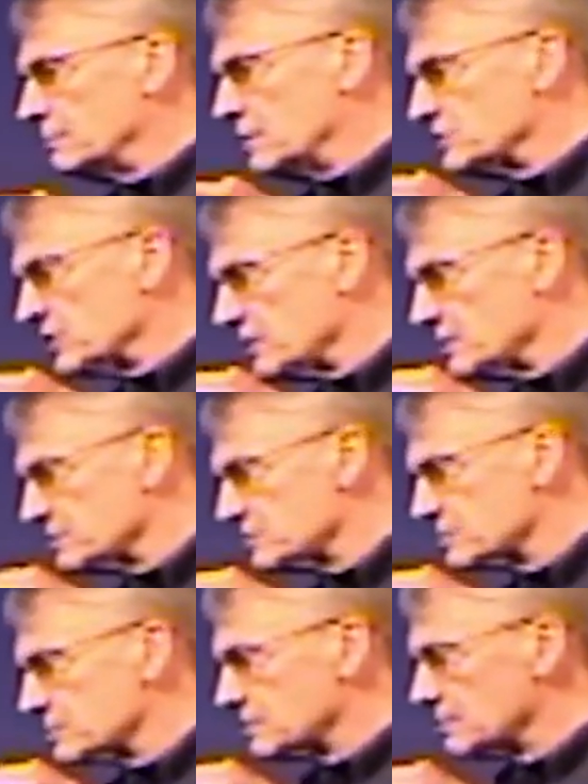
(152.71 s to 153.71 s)

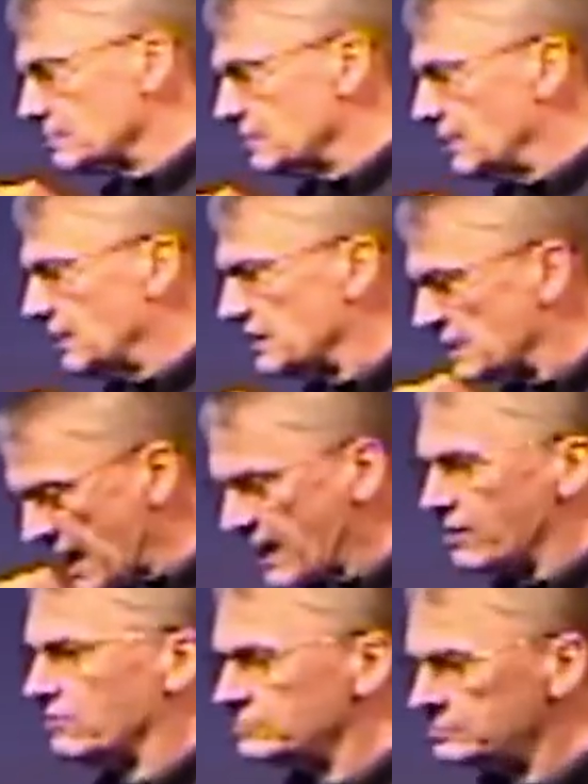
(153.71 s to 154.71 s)
says,
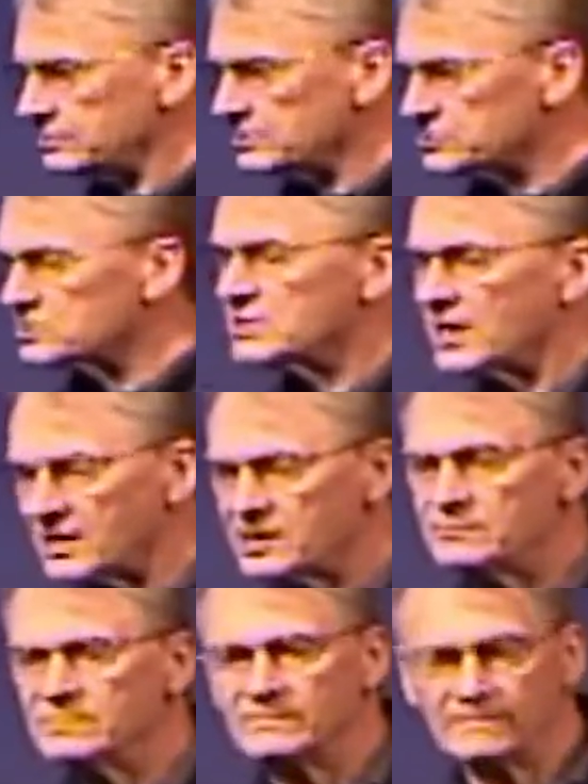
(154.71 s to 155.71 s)
now is the
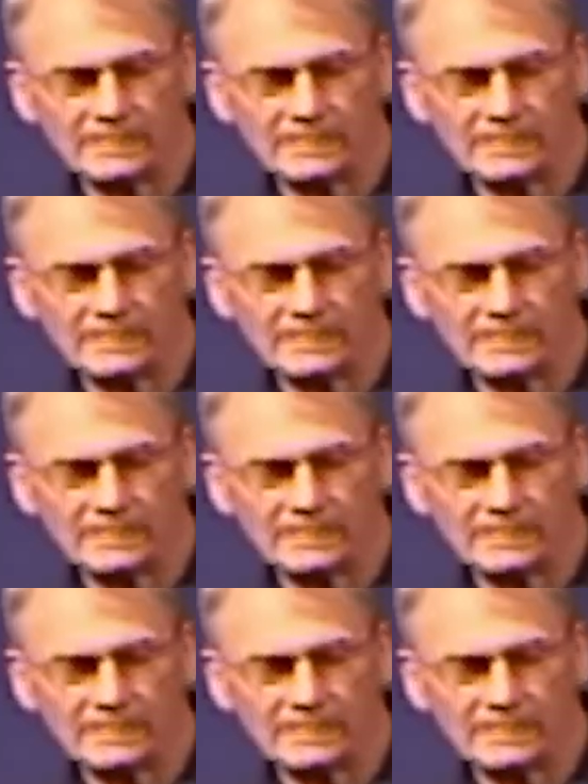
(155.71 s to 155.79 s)
time,